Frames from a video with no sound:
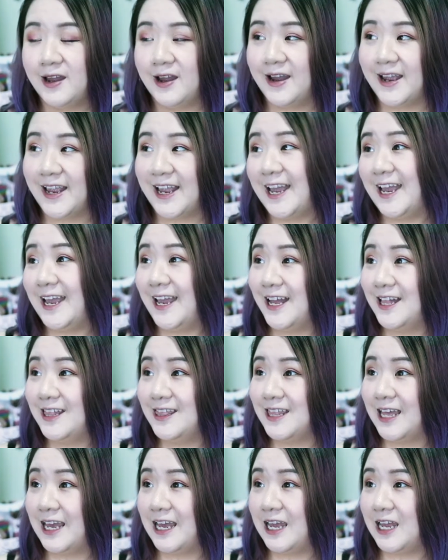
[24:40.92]
Okay,
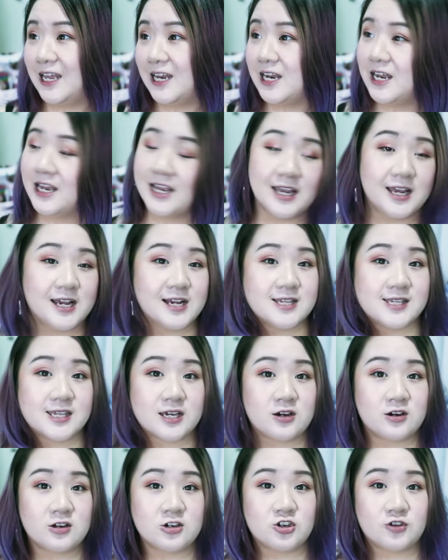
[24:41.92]
and then here's
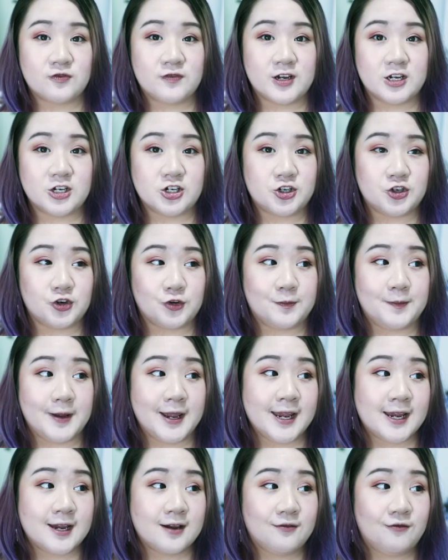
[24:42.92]
a controversial
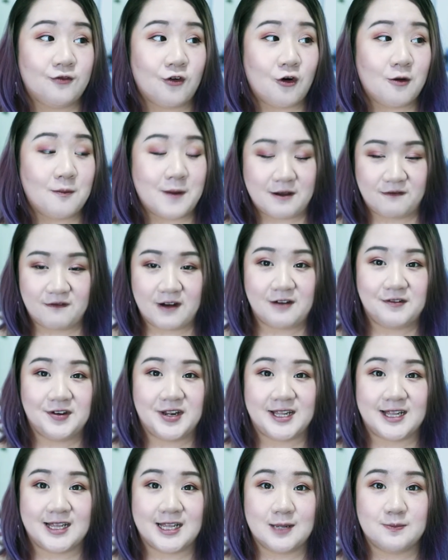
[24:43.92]
pick for my
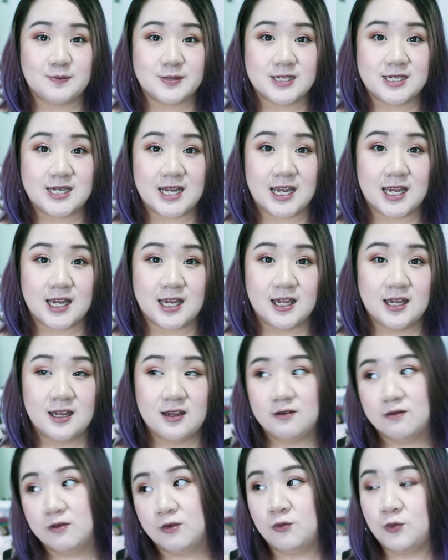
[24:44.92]
favorite lipstick,
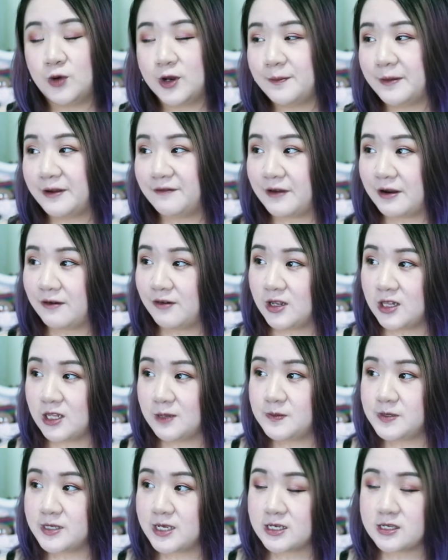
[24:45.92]
or one of my favorite
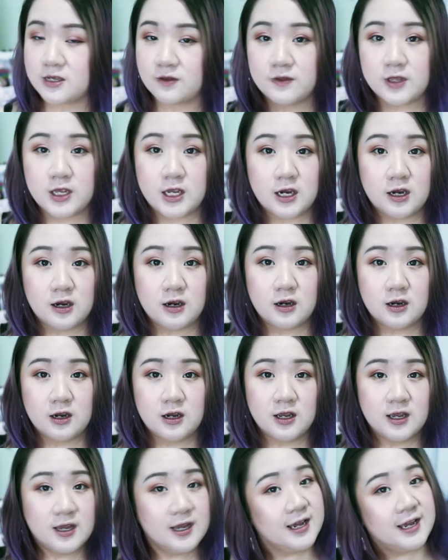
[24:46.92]
lipsticks of the year,
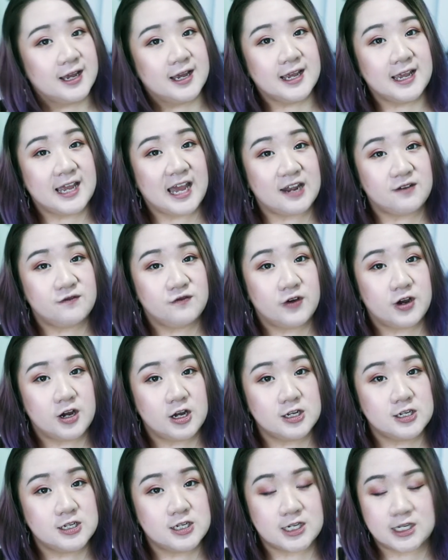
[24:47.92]
Kat
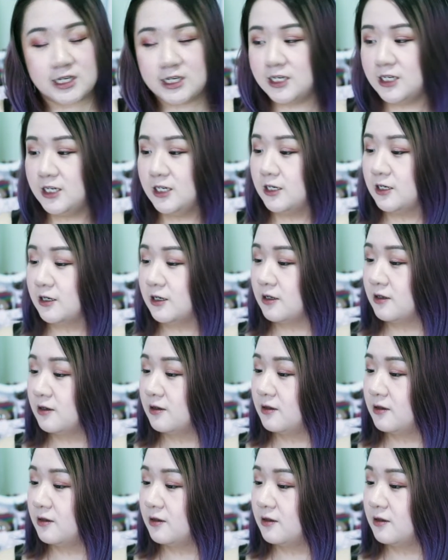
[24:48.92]
Von D.